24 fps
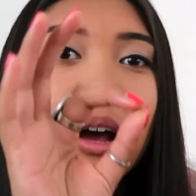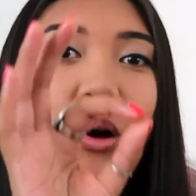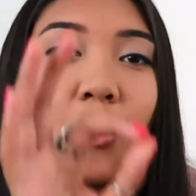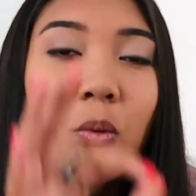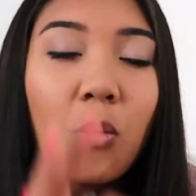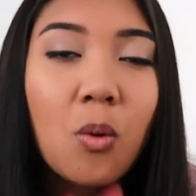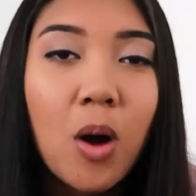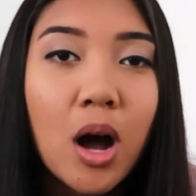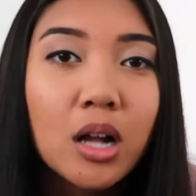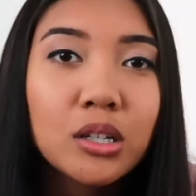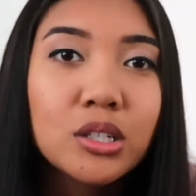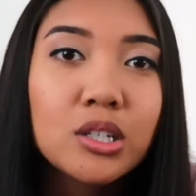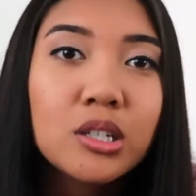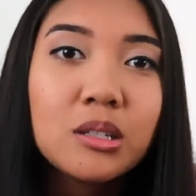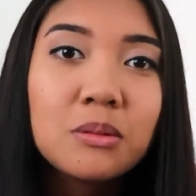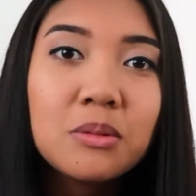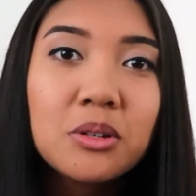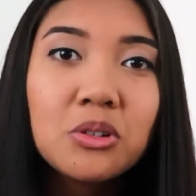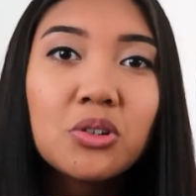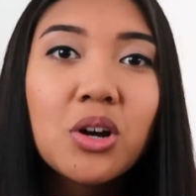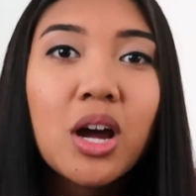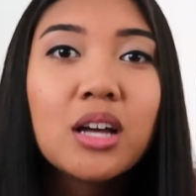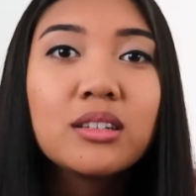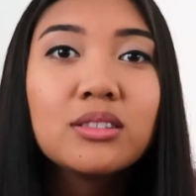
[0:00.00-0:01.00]
watches me
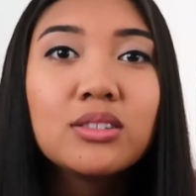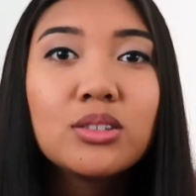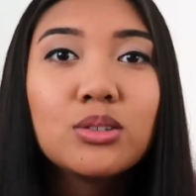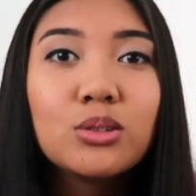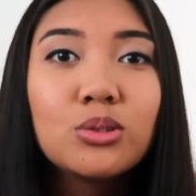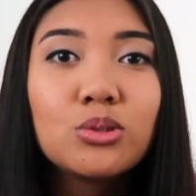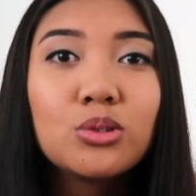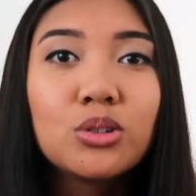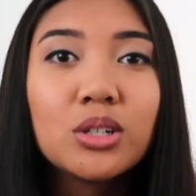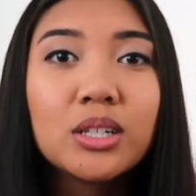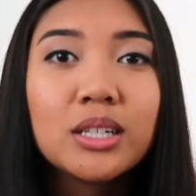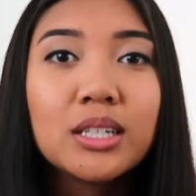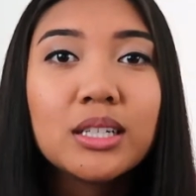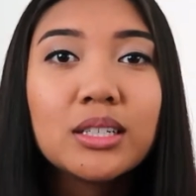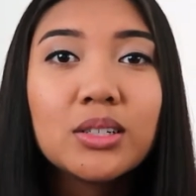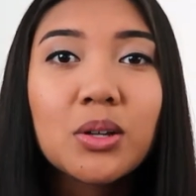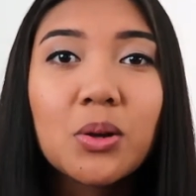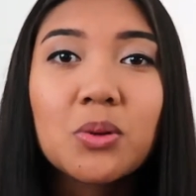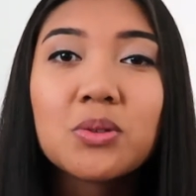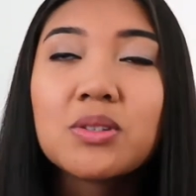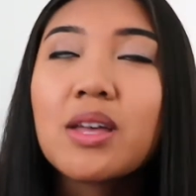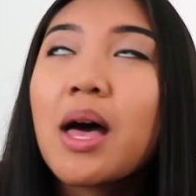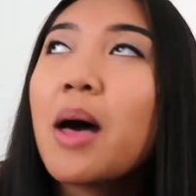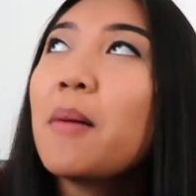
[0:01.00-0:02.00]
cross the street,
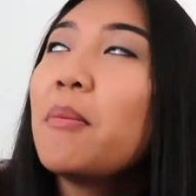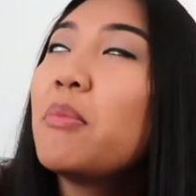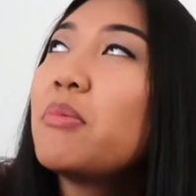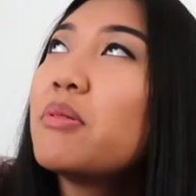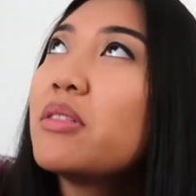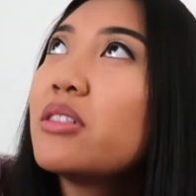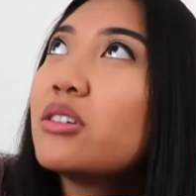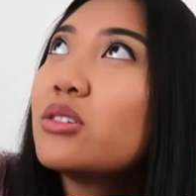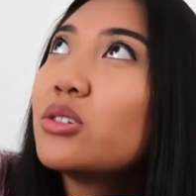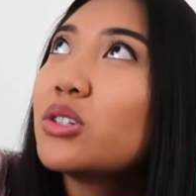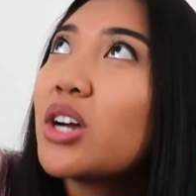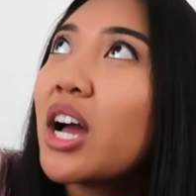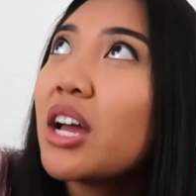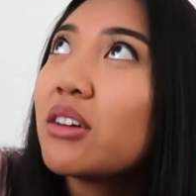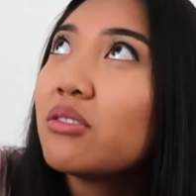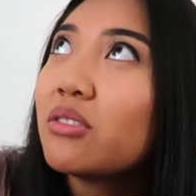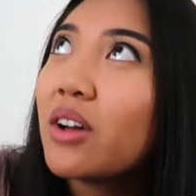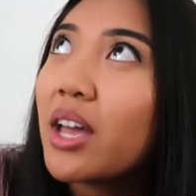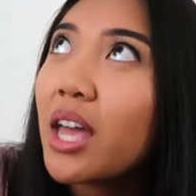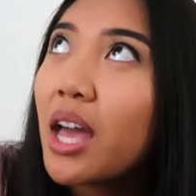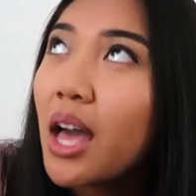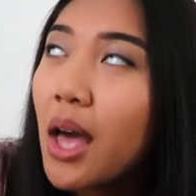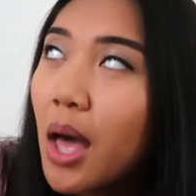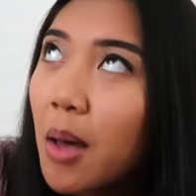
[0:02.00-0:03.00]
goes up the
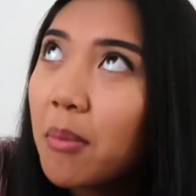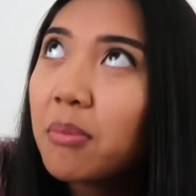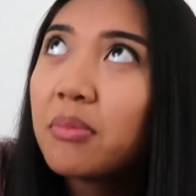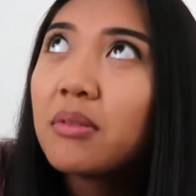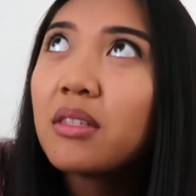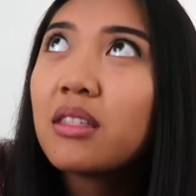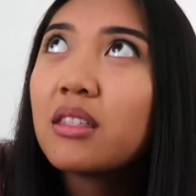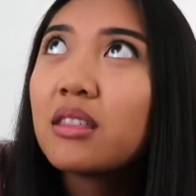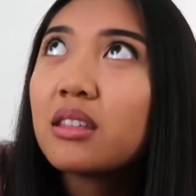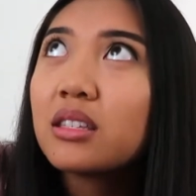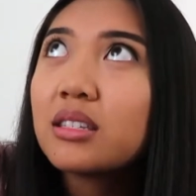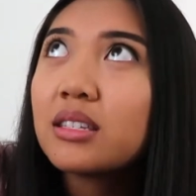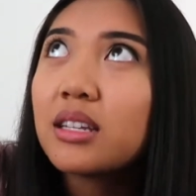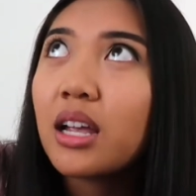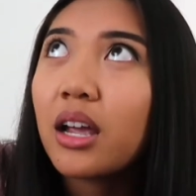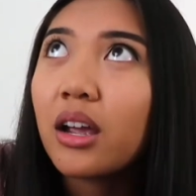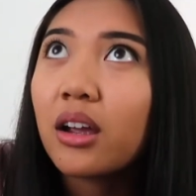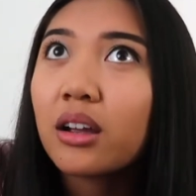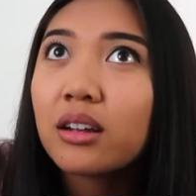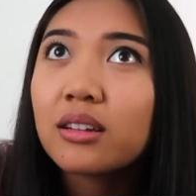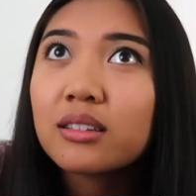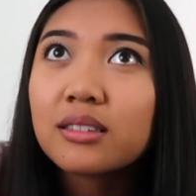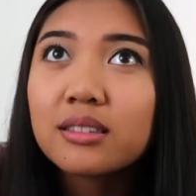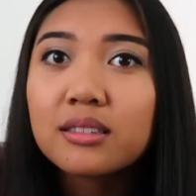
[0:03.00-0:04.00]
driveway, up the
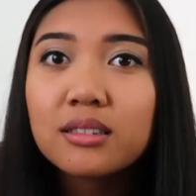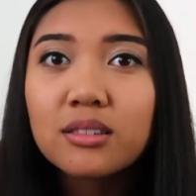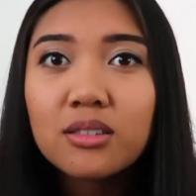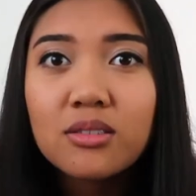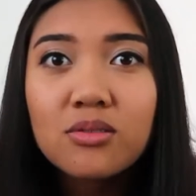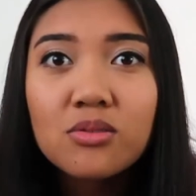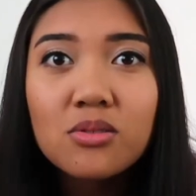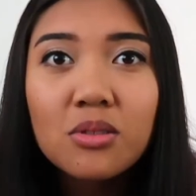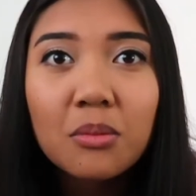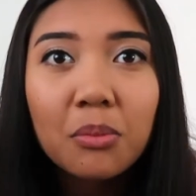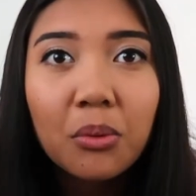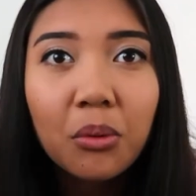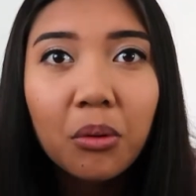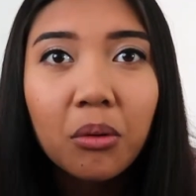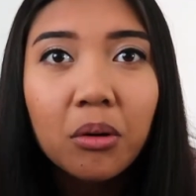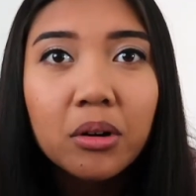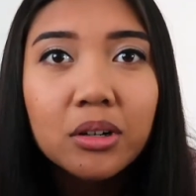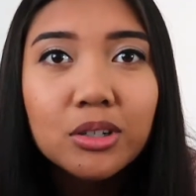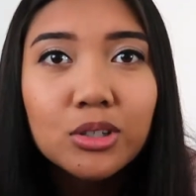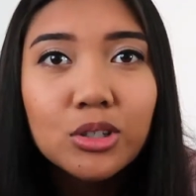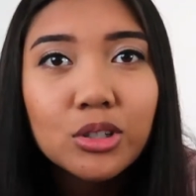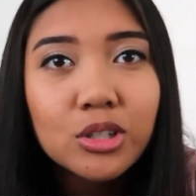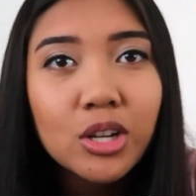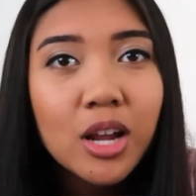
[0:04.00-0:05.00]
stairs to the
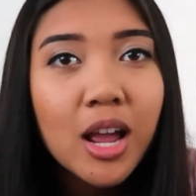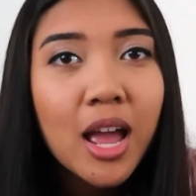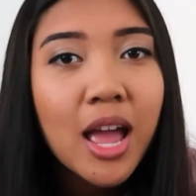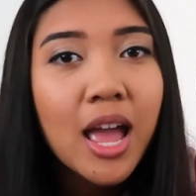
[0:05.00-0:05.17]
porch,